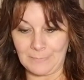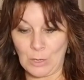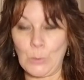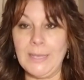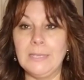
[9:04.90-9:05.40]

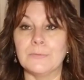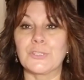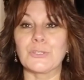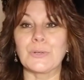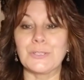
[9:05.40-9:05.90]
Queen of
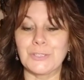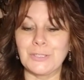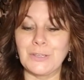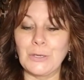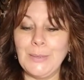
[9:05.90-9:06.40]
Swords to
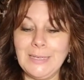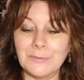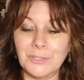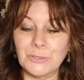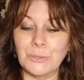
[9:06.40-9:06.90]
the Queen
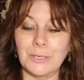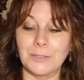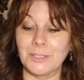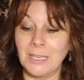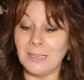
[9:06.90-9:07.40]
of
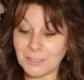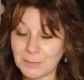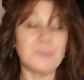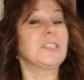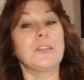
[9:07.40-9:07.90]
Swords.
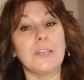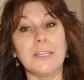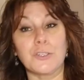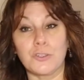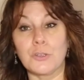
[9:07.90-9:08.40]
Some
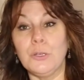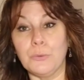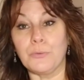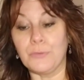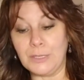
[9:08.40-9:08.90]
serious
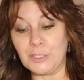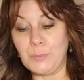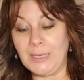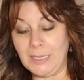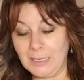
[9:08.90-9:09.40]
truth is
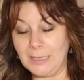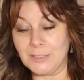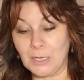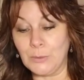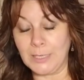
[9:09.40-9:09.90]
being is
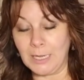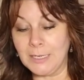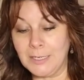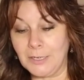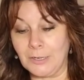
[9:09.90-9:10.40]
going
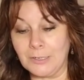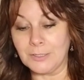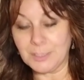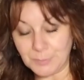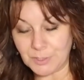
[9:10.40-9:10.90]
on here.
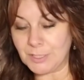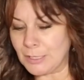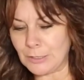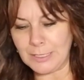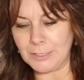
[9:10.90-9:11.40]
Some
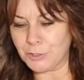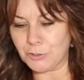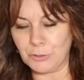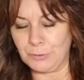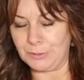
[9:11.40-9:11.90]
serious
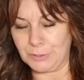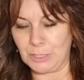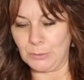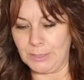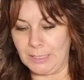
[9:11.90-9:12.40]
truth is
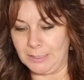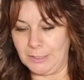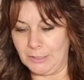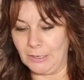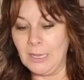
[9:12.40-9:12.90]
going on
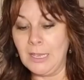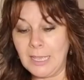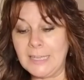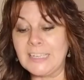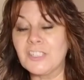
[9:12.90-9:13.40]
here.
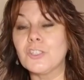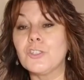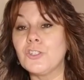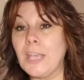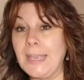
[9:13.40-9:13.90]
An
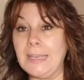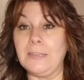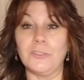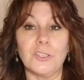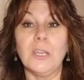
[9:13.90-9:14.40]

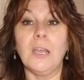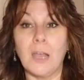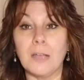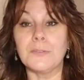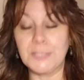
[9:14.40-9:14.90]
exchange
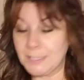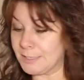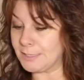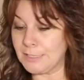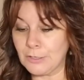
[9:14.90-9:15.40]
of
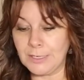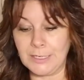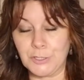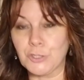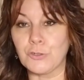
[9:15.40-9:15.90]

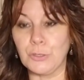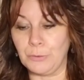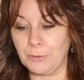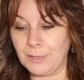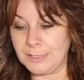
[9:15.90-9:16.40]
serious
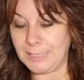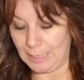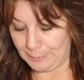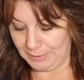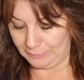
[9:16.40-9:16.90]
truth is
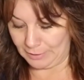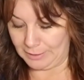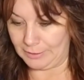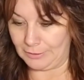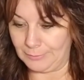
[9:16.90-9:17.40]
happening
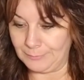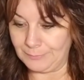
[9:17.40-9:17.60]
right here.